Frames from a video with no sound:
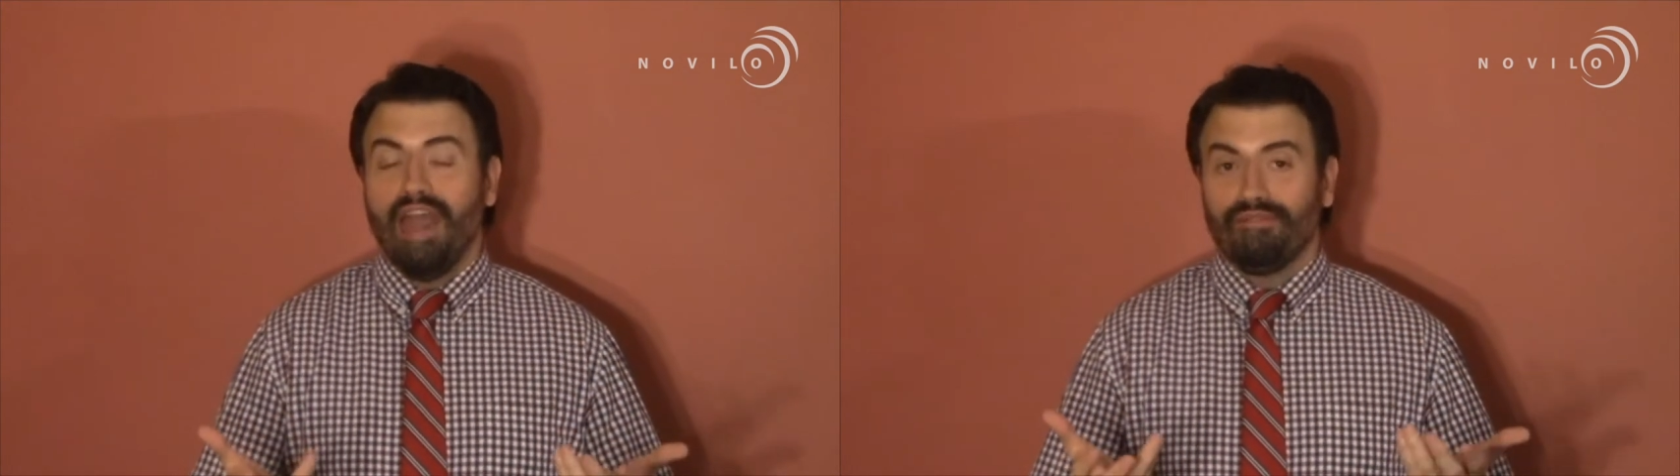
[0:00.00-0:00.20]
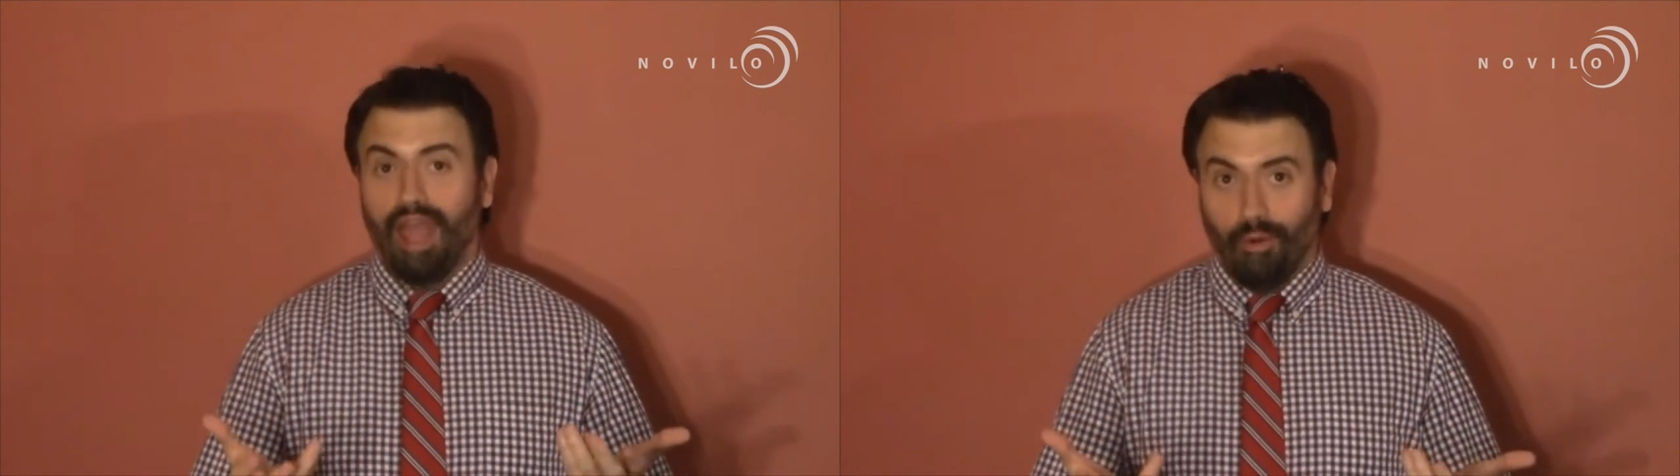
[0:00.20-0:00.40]

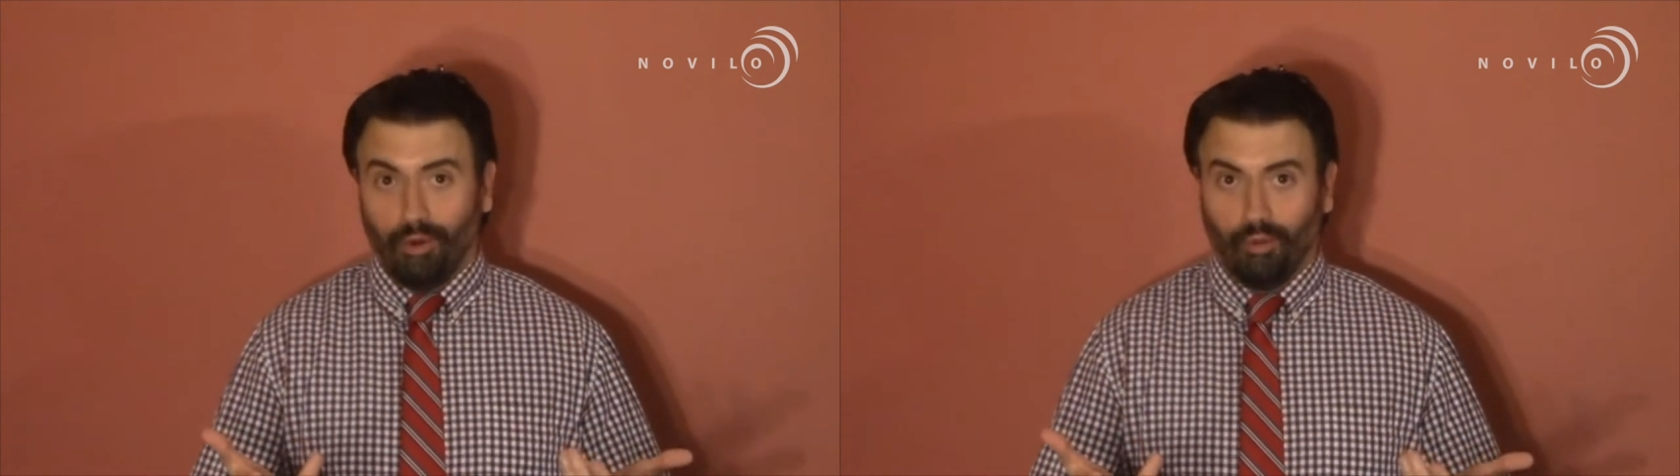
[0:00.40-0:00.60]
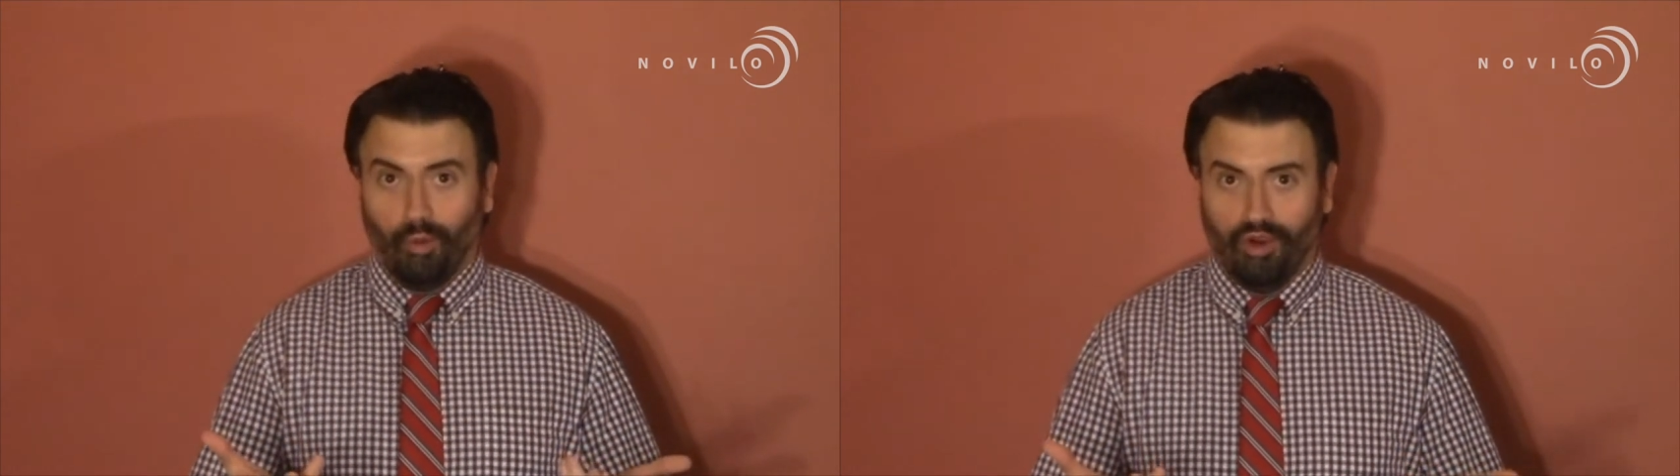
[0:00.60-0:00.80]

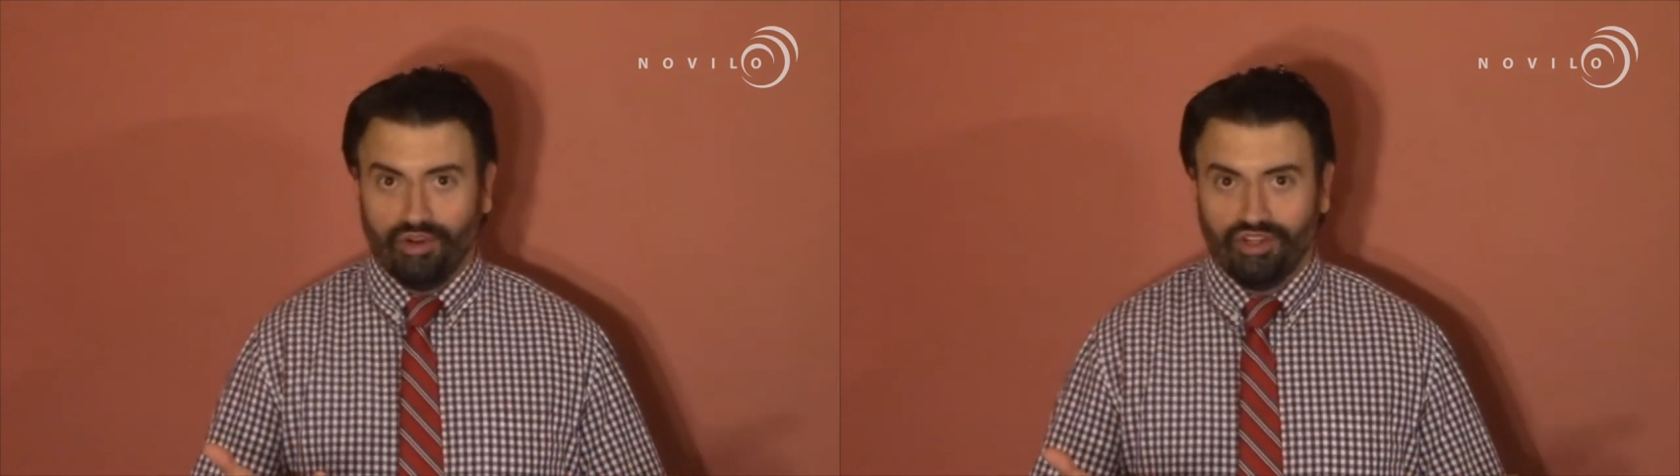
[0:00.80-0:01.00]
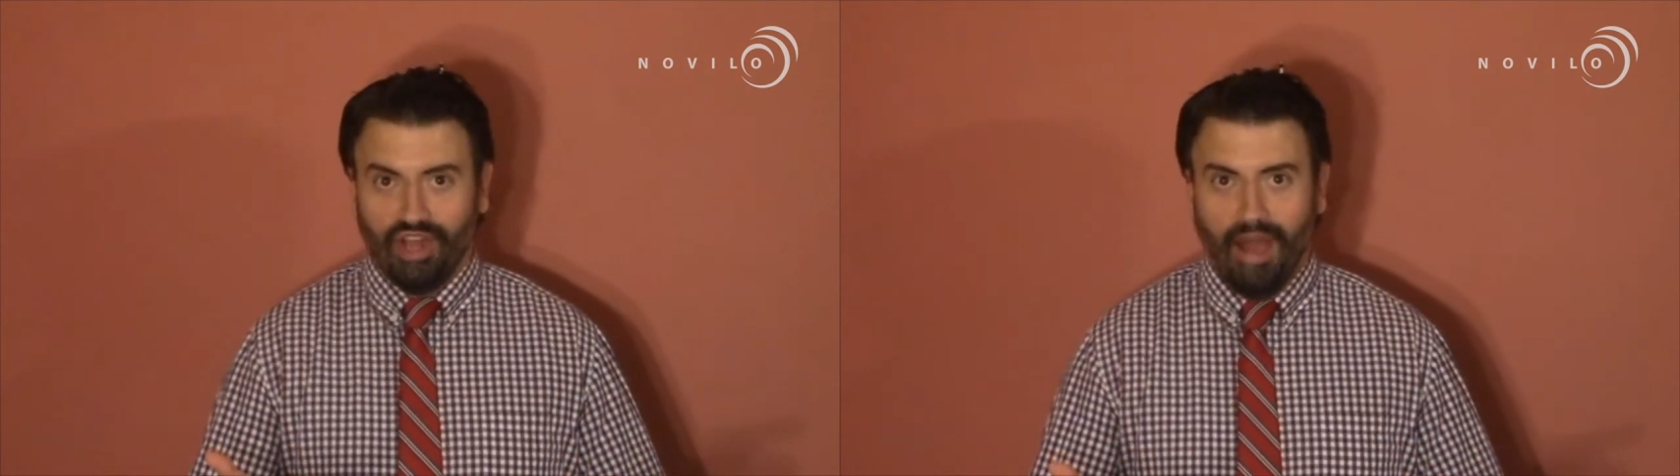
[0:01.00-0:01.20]
hour
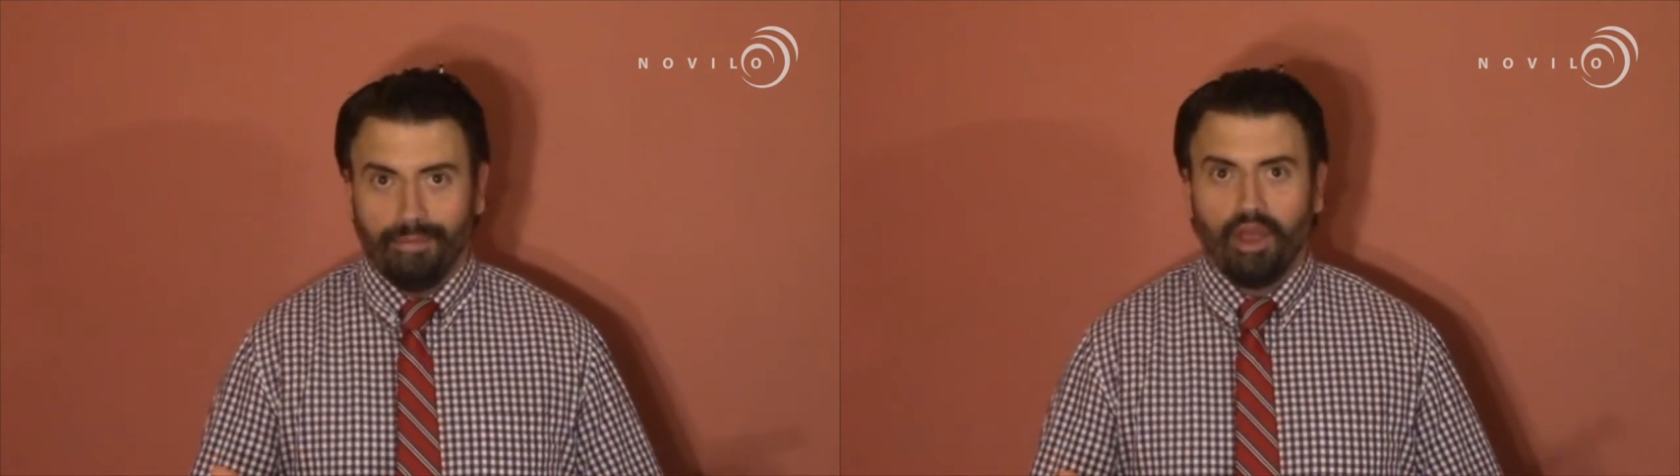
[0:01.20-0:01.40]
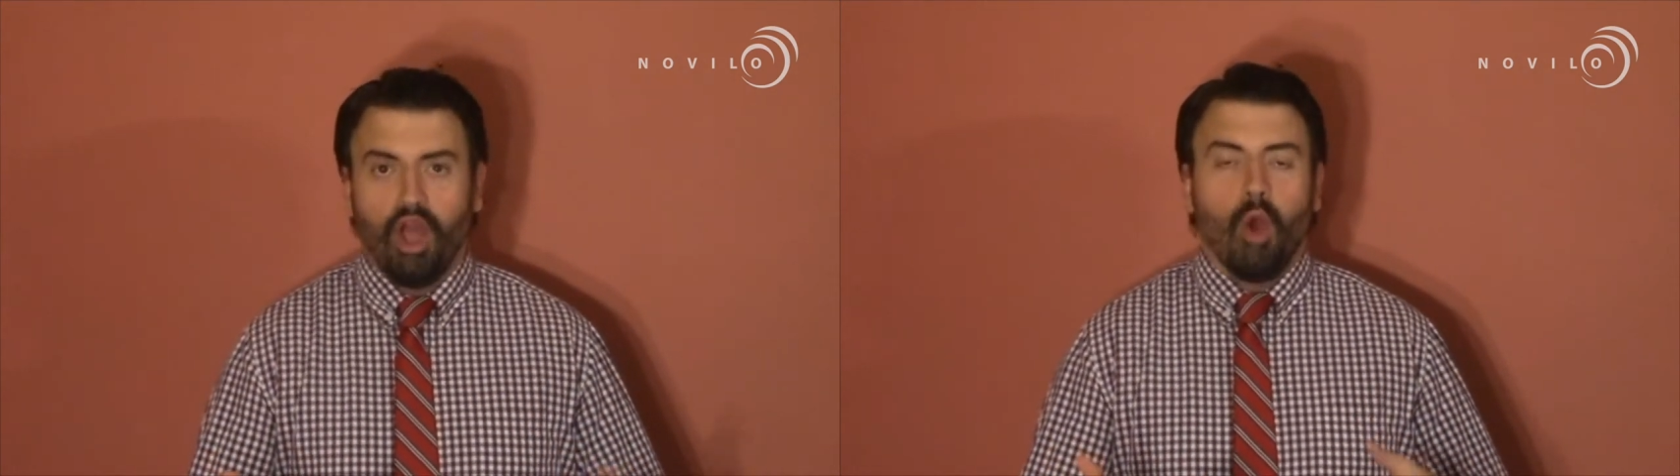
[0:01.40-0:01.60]
workshop